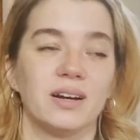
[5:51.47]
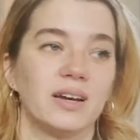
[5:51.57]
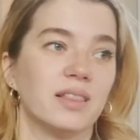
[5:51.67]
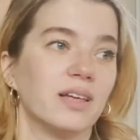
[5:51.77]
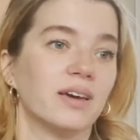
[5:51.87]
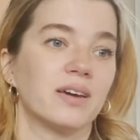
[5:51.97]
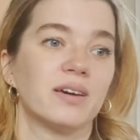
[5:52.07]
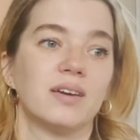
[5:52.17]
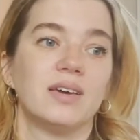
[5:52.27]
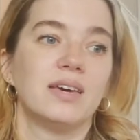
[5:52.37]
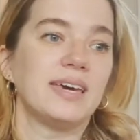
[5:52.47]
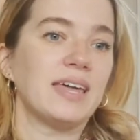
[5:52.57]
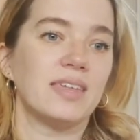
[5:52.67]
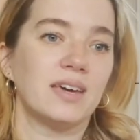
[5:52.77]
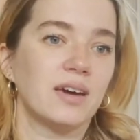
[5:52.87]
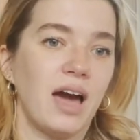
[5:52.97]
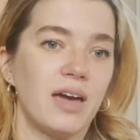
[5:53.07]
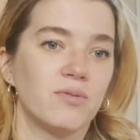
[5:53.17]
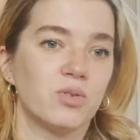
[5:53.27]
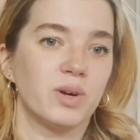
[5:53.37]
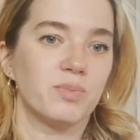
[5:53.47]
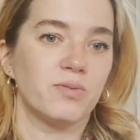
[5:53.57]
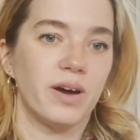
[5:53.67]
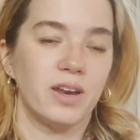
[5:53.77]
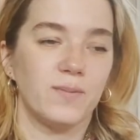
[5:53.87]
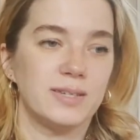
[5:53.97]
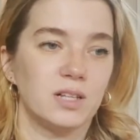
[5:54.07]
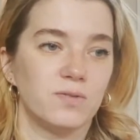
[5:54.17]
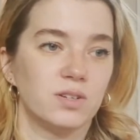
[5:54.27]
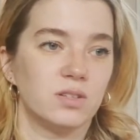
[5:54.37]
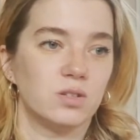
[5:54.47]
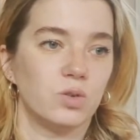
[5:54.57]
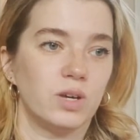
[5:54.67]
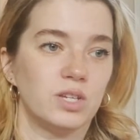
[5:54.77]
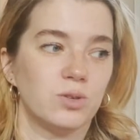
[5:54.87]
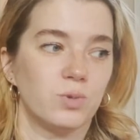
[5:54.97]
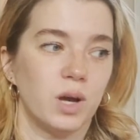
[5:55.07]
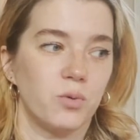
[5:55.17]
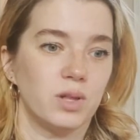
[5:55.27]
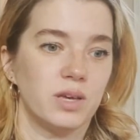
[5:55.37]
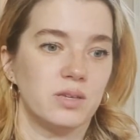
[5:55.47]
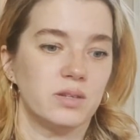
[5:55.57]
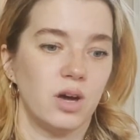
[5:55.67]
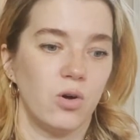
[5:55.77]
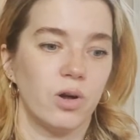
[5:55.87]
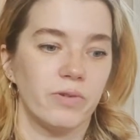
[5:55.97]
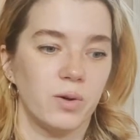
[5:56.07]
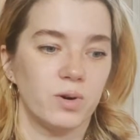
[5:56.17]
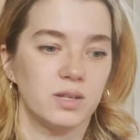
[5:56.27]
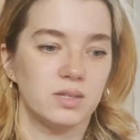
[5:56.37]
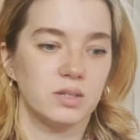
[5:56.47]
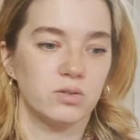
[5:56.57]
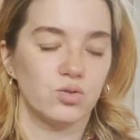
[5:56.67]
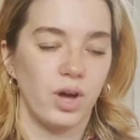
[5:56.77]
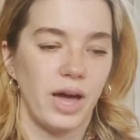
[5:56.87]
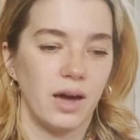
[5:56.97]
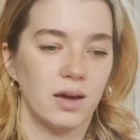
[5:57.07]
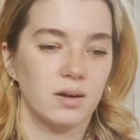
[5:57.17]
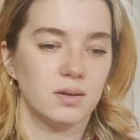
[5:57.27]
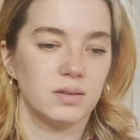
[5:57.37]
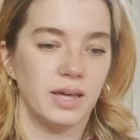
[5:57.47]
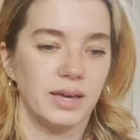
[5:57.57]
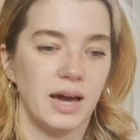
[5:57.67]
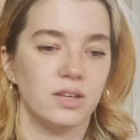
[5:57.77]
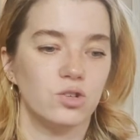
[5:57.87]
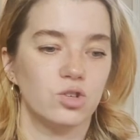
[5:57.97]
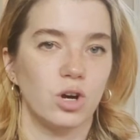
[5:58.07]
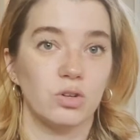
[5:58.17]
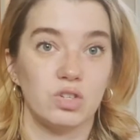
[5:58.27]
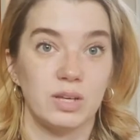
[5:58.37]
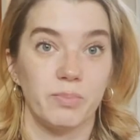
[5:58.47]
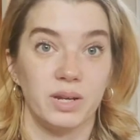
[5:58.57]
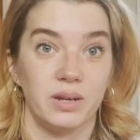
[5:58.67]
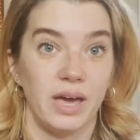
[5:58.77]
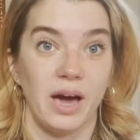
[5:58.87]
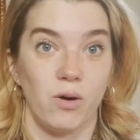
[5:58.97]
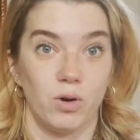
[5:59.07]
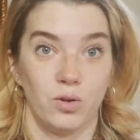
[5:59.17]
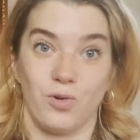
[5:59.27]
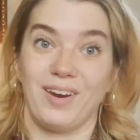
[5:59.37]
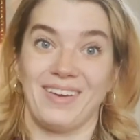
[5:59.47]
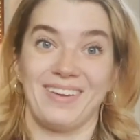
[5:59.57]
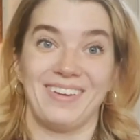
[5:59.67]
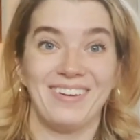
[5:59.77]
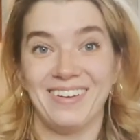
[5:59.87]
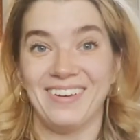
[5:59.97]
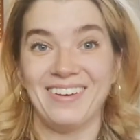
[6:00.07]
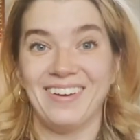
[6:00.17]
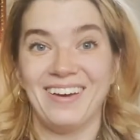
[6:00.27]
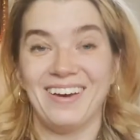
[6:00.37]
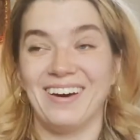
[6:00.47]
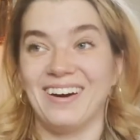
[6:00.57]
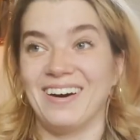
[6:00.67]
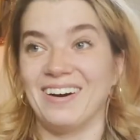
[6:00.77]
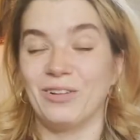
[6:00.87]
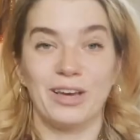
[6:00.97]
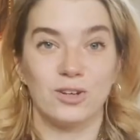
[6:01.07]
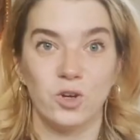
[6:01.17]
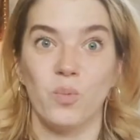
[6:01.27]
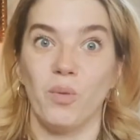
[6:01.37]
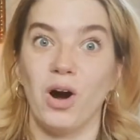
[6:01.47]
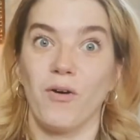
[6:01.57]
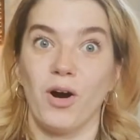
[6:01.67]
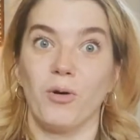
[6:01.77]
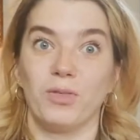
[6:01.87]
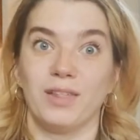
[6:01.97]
And like, I think I remember finding myself in a situation where I realized, oh, if I want to stay on track, like I need to talk to somebody now already, like tomorrow, the